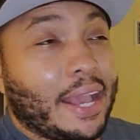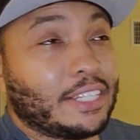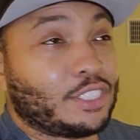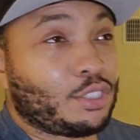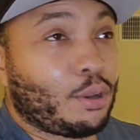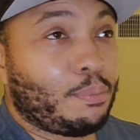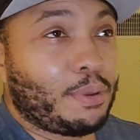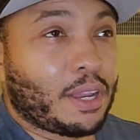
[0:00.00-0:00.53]

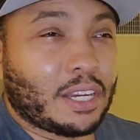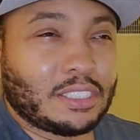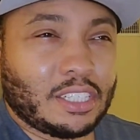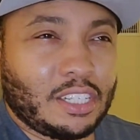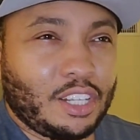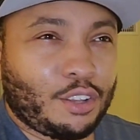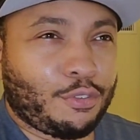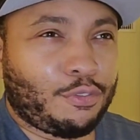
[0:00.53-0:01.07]
And so because
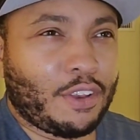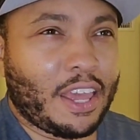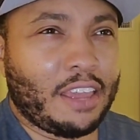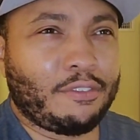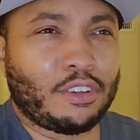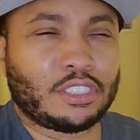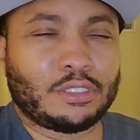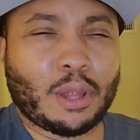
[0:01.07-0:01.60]
of these
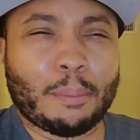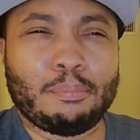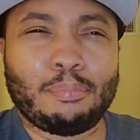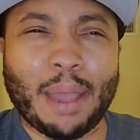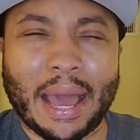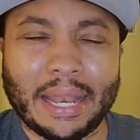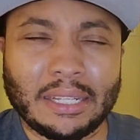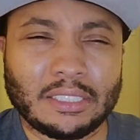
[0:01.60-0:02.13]
flavors, the
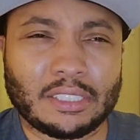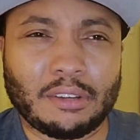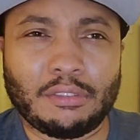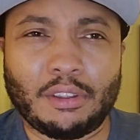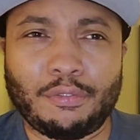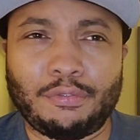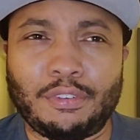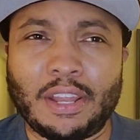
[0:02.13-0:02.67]
balance
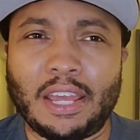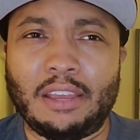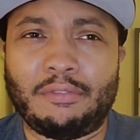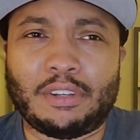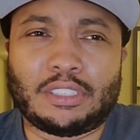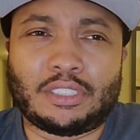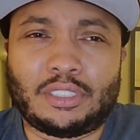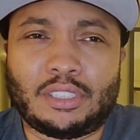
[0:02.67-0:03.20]
of the
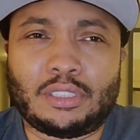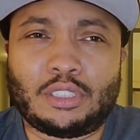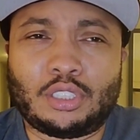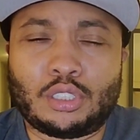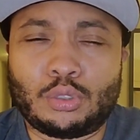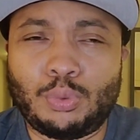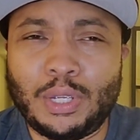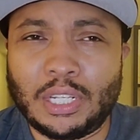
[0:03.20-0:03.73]
flavors, the
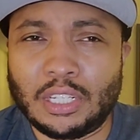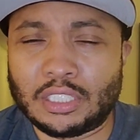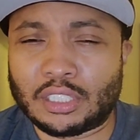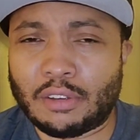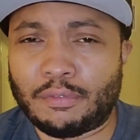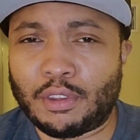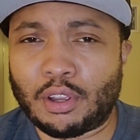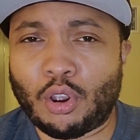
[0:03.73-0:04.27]

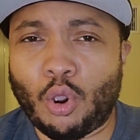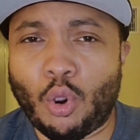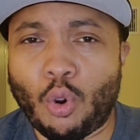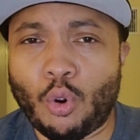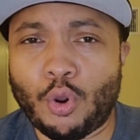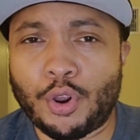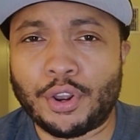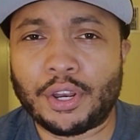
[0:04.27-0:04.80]
sweetness of the
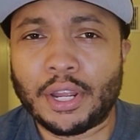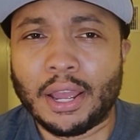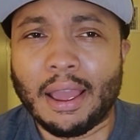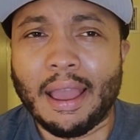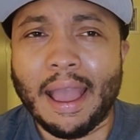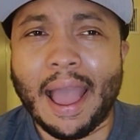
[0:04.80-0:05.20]
corn,